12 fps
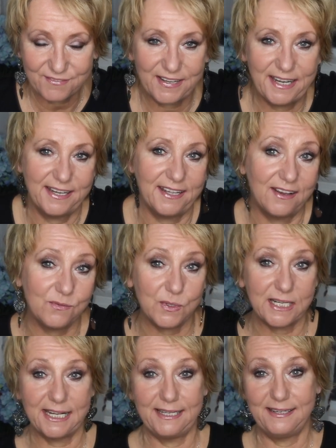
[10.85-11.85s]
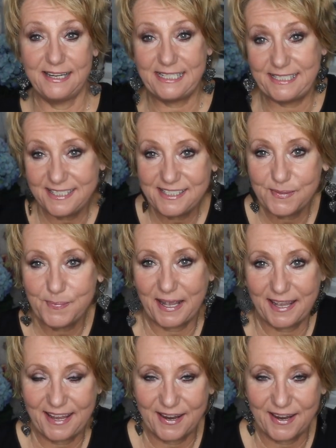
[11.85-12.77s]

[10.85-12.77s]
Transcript: in finding out what I did to my